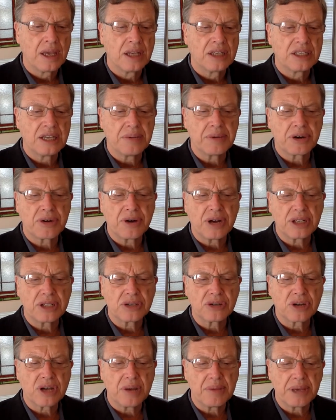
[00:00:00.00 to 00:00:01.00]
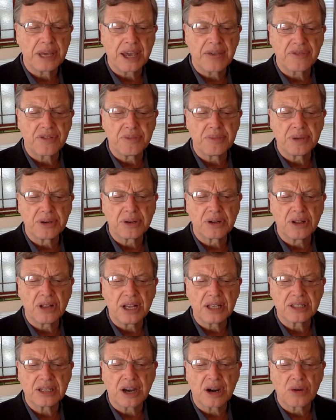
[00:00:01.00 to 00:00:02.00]
Democrats are coming after
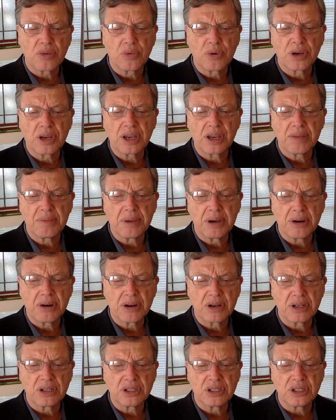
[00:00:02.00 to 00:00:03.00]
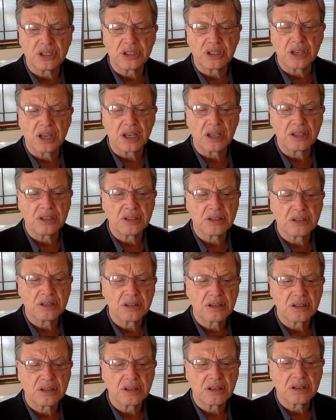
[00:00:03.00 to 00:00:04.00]
middle-class, hardworking Americans, she states.
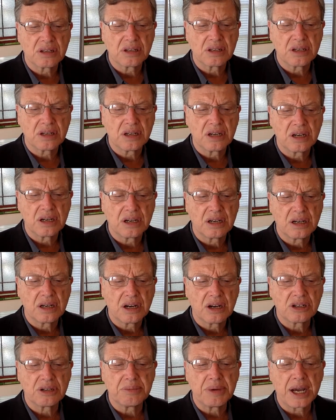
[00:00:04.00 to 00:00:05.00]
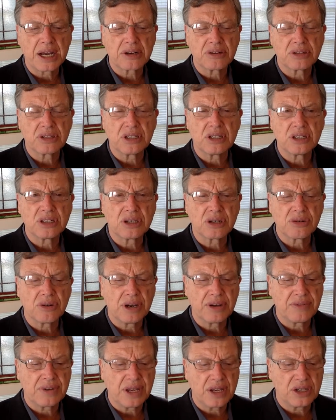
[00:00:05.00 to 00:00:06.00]
Our democracy is in
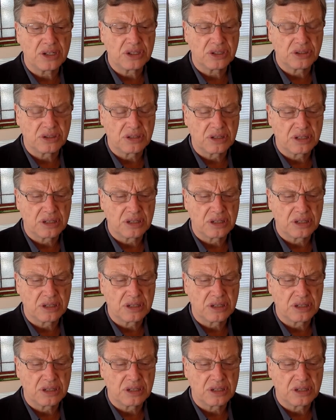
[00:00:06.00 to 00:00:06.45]
grave danger.